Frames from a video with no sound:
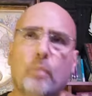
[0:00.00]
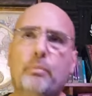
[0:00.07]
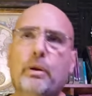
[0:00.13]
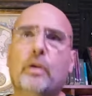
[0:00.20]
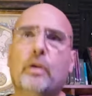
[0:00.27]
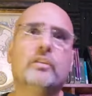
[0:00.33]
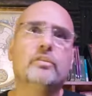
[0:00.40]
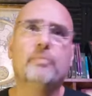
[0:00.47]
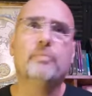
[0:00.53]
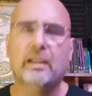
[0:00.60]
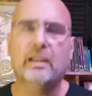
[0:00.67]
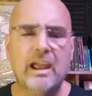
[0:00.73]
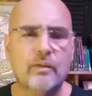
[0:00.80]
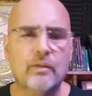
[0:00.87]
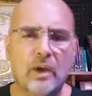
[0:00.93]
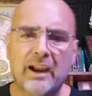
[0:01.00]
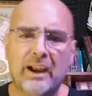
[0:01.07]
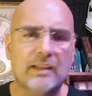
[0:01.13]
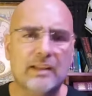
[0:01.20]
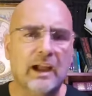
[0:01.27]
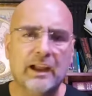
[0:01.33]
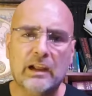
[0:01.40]
periods in my life where
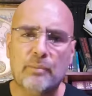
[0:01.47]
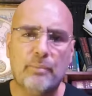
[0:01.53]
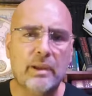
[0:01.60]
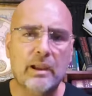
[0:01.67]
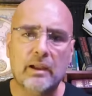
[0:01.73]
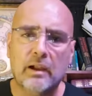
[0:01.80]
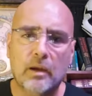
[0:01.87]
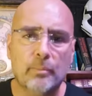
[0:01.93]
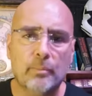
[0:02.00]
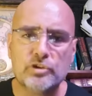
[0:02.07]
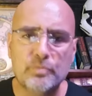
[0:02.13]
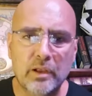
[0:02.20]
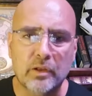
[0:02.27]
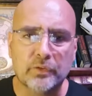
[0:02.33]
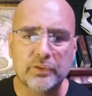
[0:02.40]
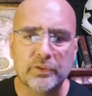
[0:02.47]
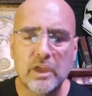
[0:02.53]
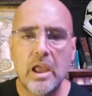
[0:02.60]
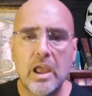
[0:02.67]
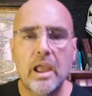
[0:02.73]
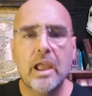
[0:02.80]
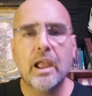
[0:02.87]
I got to pay a bunch of bills,
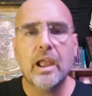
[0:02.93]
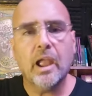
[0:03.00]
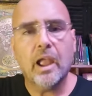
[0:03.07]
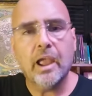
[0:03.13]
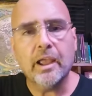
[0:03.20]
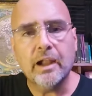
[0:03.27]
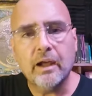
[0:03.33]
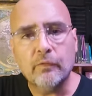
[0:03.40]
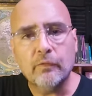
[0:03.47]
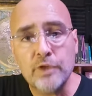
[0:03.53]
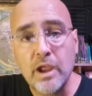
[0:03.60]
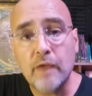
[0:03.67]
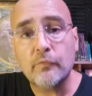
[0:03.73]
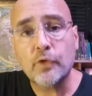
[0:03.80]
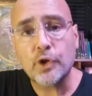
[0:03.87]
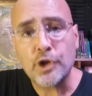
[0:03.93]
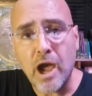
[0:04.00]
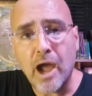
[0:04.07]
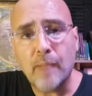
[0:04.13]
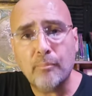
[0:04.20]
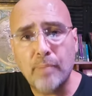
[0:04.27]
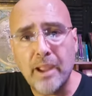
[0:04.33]
and I've never
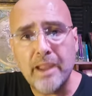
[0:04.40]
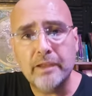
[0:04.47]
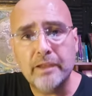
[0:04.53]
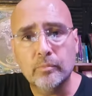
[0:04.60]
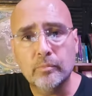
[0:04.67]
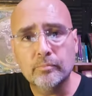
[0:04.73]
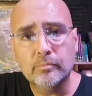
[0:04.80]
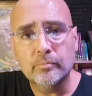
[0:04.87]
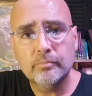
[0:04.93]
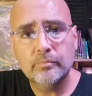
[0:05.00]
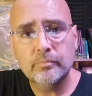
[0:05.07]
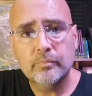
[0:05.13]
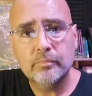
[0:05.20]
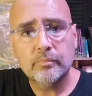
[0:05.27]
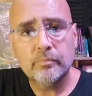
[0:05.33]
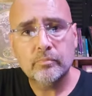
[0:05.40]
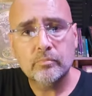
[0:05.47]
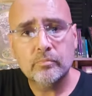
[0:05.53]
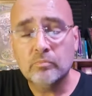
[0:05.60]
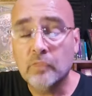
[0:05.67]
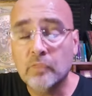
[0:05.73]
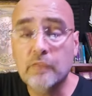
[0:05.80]
not paid them.
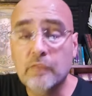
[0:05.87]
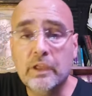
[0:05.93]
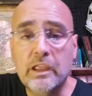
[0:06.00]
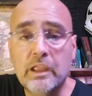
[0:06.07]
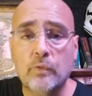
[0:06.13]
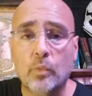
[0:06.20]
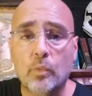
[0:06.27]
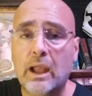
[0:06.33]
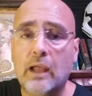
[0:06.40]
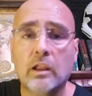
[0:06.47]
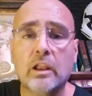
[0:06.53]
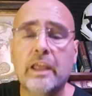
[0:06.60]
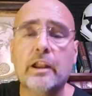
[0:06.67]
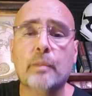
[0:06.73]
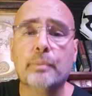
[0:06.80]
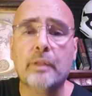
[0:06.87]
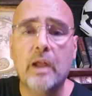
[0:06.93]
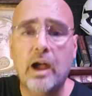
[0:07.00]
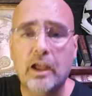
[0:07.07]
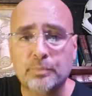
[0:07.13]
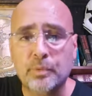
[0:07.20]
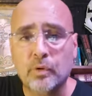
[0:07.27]
Even when I laid up in the
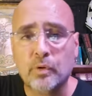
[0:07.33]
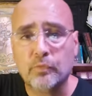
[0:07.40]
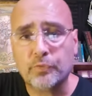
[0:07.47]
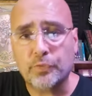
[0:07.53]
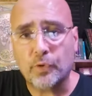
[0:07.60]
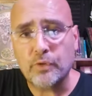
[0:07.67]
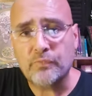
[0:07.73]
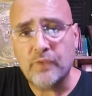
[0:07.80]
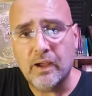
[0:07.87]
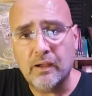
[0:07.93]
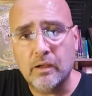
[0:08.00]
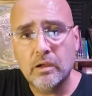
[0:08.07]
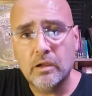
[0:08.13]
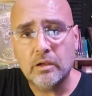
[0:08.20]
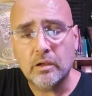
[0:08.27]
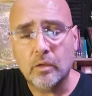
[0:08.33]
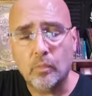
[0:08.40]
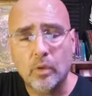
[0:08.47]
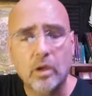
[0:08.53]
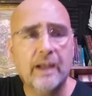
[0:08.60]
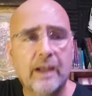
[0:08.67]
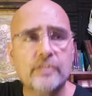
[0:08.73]
hospital for 35,
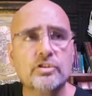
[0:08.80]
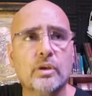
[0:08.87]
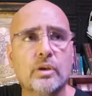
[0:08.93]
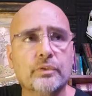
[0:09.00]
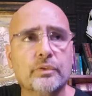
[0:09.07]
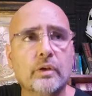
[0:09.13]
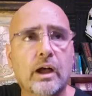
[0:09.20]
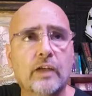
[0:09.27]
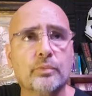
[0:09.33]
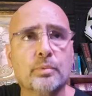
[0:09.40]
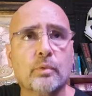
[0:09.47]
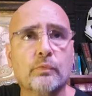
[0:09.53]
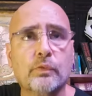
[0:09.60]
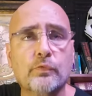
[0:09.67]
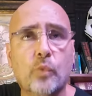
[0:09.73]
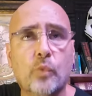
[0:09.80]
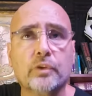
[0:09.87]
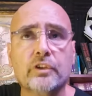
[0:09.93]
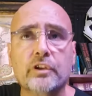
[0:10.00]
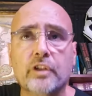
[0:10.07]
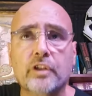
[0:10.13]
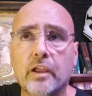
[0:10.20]
well, actually I was in the hospital for
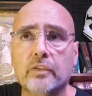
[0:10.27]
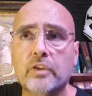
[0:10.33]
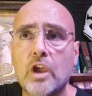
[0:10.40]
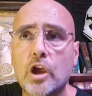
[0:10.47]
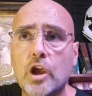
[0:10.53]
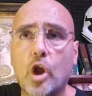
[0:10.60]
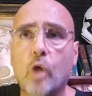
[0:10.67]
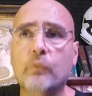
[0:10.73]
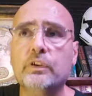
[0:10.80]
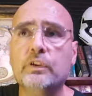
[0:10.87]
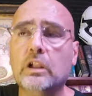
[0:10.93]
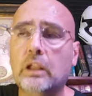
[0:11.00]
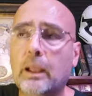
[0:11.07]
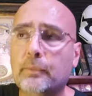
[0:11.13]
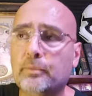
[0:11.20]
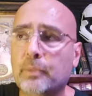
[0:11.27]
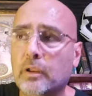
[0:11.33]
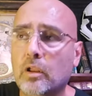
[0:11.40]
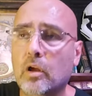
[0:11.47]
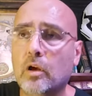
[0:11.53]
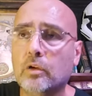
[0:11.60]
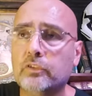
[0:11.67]
14 days. COVID collapsed my
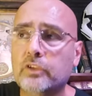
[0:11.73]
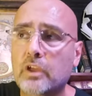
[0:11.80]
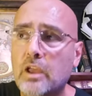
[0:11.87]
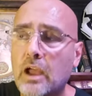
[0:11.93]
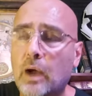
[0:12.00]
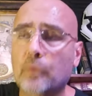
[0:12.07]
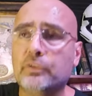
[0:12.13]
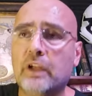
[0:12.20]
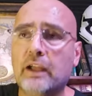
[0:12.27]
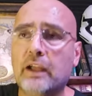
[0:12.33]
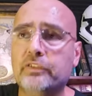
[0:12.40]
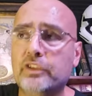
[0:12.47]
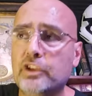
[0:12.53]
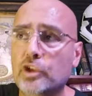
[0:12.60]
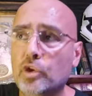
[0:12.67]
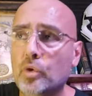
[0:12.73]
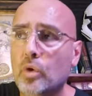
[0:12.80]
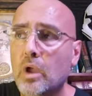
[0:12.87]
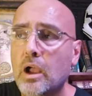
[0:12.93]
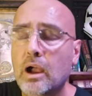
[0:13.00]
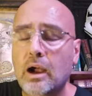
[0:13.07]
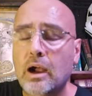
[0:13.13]
lungs. I was in ICU.
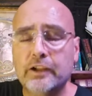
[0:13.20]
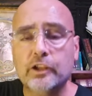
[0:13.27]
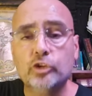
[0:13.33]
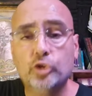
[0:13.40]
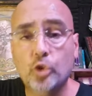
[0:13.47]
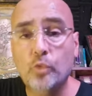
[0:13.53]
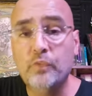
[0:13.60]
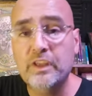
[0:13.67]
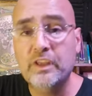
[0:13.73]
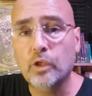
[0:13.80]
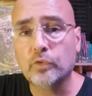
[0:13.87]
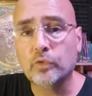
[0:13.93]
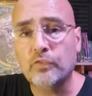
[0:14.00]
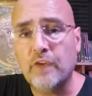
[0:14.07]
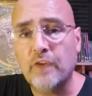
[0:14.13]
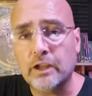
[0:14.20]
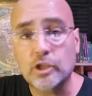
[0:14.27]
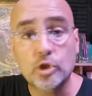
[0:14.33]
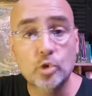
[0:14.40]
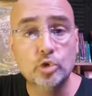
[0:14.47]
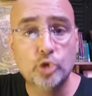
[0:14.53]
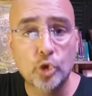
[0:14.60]
I did 2 videos about it.
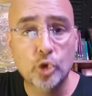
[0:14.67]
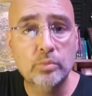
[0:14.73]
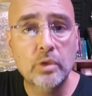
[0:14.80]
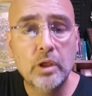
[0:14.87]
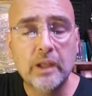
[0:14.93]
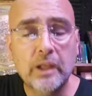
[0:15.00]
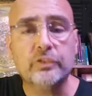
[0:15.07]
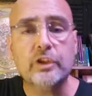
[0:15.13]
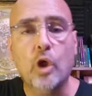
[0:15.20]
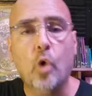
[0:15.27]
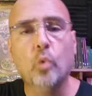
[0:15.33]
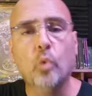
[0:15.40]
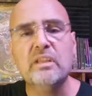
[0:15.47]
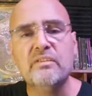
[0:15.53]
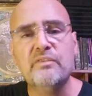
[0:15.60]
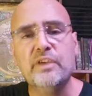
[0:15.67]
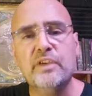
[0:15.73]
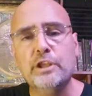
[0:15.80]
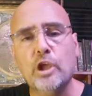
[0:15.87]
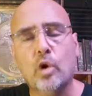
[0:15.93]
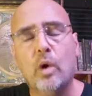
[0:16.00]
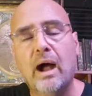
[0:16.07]
YouTube, it's the only
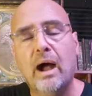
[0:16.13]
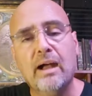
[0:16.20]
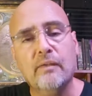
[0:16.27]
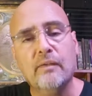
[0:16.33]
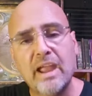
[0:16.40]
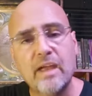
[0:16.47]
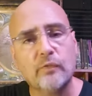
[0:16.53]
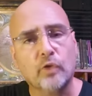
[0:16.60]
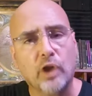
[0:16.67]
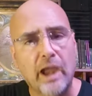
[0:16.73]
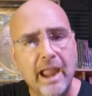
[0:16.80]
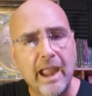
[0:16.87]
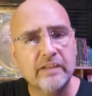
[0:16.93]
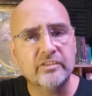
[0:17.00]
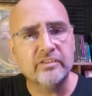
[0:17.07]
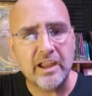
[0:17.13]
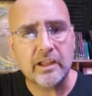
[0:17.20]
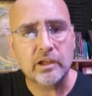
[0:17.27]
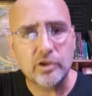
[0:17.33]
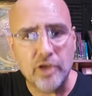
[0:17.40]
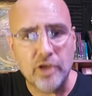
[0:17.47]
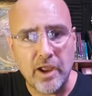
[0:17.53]
video I have ever had
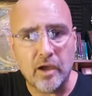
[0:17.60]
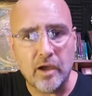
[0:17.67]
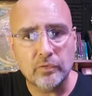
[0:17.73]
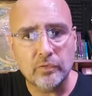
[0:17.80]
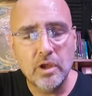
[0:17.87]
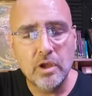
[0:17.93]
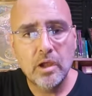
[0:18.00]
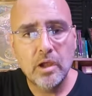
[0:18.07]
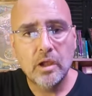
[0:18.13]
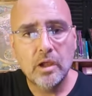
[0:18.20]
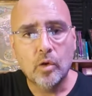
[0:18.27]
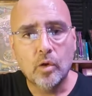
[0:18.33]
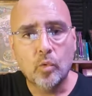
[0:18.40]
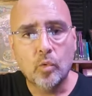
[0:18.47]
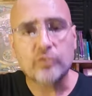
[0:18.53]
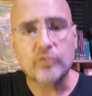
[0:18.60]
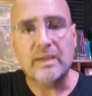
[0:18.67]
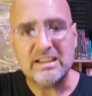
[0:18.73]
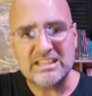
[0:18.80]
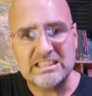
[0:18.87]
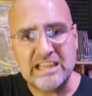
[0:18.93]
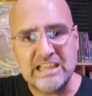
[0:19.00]
taken down, was my
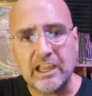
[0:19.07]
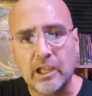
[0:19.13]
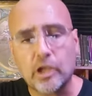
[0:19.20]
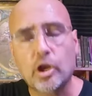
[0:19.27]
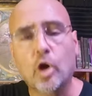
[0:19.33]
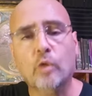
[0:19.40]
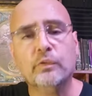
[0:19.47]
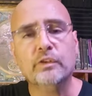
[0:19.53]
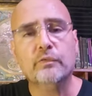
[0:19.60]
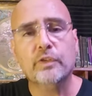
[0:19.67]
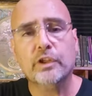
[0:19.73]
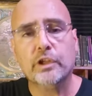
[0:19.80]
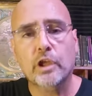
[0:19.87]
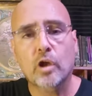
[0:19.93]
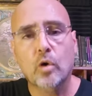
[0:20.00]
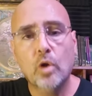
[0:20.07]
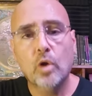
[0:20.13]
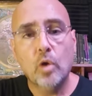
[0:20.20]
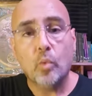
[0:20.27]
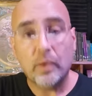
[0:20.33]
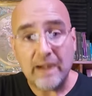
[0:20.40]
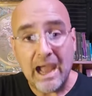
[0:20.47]
second COVID video,
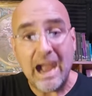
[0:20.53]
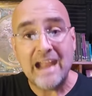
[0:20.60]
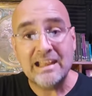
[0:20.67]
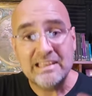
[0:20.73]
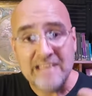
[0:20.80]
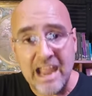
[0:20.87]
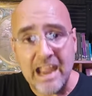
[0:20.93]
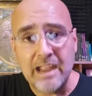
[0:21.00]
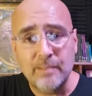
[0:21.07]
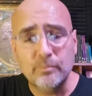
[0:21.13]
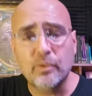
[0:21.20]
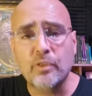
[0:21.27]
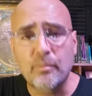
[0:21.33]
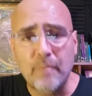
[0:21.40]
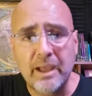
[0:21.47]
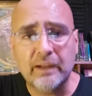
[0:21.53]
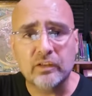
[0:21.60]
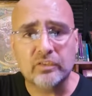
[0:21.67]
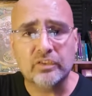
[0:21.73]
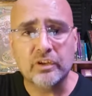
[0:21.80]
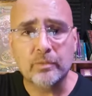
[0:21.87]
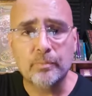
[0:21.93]
when I named the
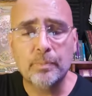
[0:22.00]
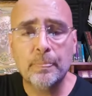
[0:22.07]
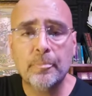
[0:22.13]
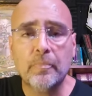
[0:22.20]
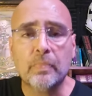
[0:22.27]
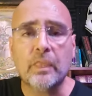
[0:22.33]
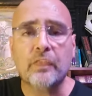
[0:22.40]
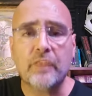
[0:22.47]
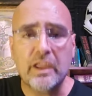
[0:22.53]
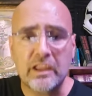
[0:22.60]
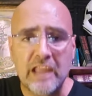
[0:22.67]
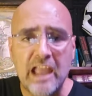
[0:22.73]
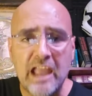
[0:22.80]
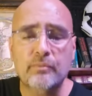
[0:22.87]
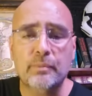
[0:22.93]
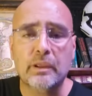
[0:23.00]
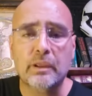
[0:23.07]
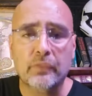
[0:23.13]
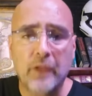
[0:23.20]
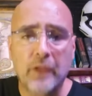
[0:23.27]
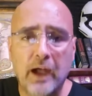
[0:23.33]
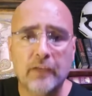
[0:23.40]
medicine that they gave me
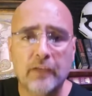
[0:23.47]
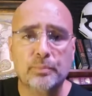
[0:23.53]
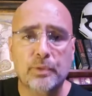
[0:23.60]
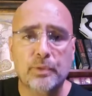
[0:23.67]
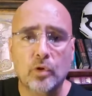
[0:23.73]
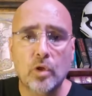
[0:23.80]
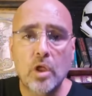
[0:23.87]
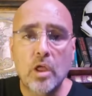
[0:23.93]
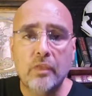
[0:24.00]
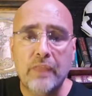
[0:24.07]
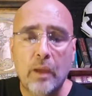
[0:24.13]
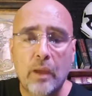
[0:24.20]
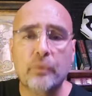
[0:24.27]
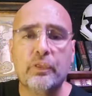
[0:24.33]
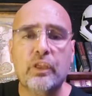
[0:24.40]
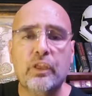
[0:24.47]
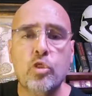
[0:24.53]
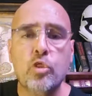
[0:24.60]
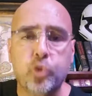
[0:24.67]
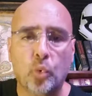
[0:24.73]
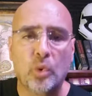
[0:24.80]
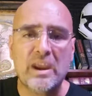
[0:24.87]
in the hospital that within
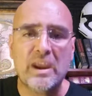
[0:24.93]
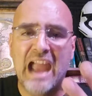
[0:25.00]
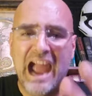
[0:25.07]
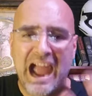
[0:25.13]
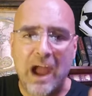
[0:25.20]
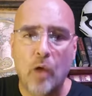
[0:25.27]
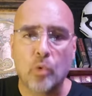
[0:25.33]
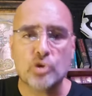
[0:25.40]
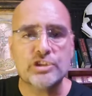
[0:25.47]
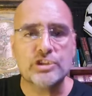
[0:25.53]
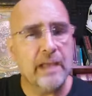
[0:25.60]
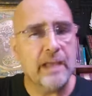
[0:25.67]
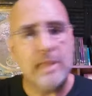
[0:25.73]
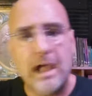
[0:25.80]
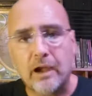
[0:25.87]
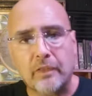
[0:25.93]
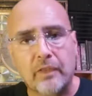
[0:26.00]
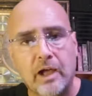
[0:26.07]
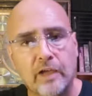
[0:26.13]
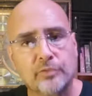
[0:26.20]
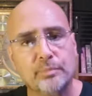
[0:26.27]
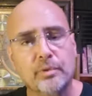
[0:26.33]
3 hours had me out of the
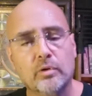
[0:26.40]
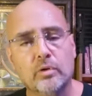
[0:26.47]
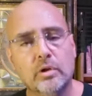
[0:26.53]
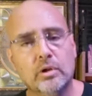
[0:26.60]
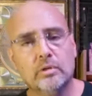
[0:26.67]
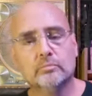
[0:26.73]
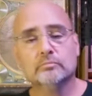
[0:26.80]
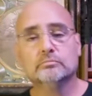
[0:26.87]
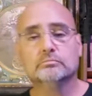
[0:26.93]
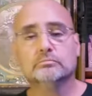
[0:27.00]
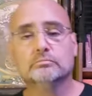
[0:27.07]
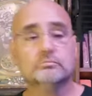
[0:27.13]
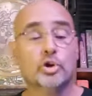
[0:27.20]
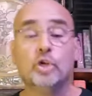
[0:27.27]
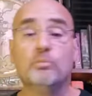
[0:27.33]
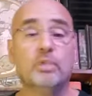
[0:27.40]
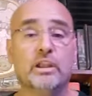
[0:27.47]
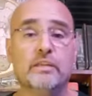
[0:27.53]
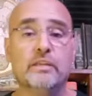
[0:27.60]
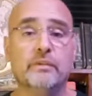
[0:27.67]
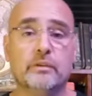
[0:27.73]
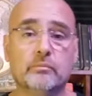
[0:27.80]
hospital. Couldn't
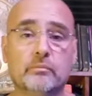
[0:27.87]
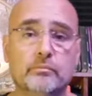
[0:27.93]
believe it.